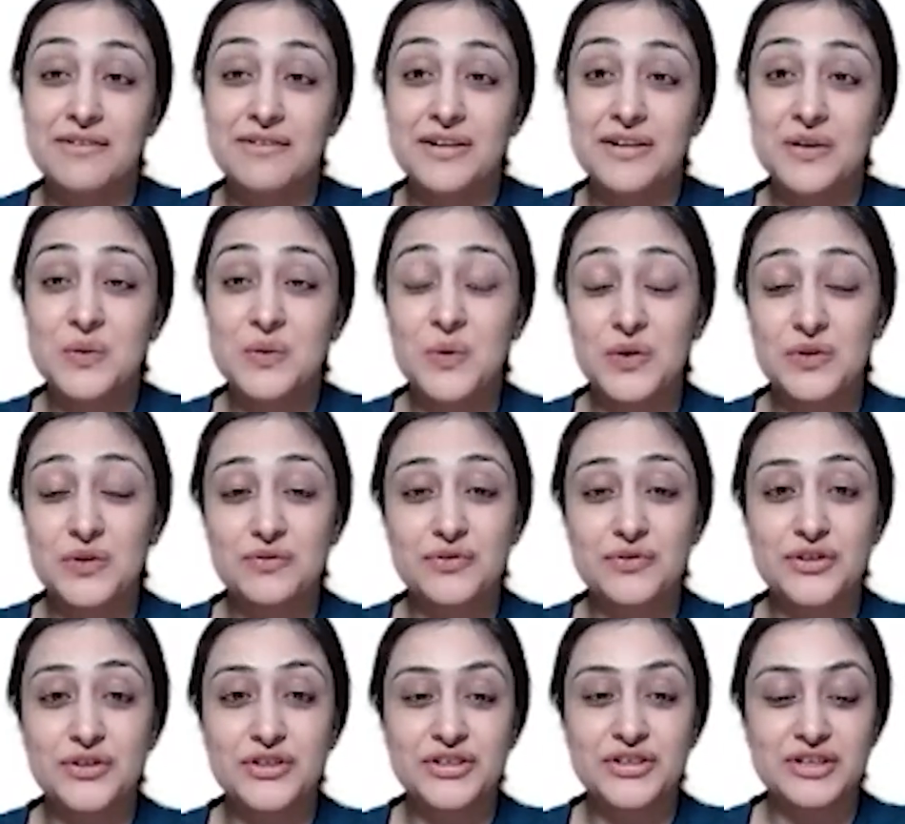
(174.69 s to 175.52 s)
very
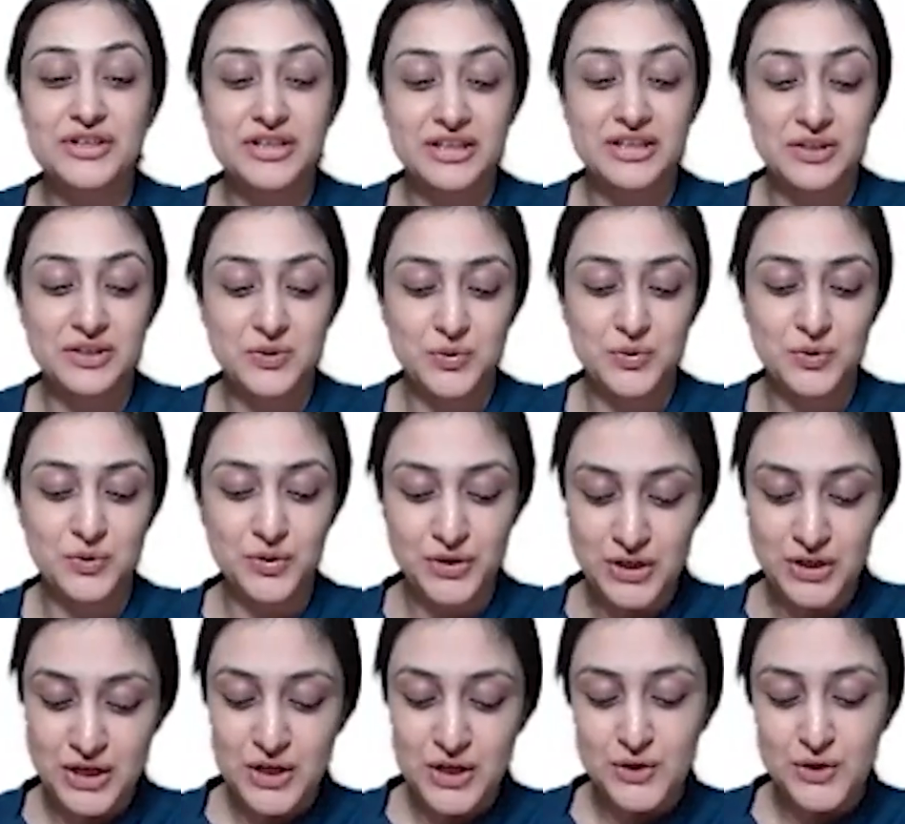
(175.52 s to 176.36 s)
confident in, you know,
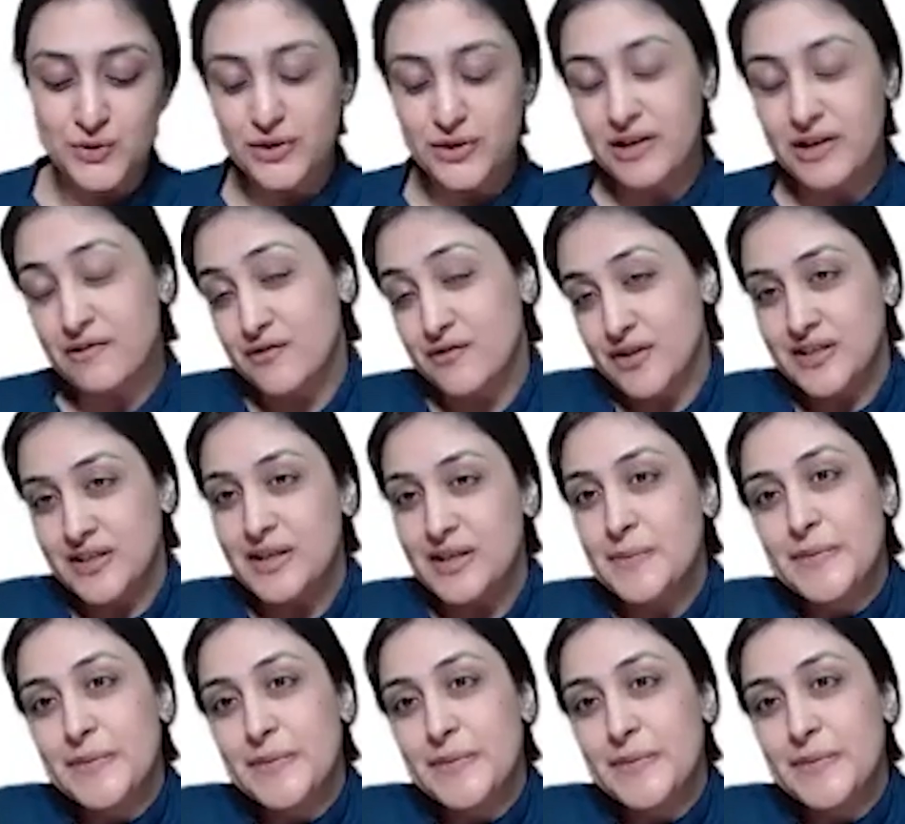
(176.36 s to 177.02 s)
knowing everything.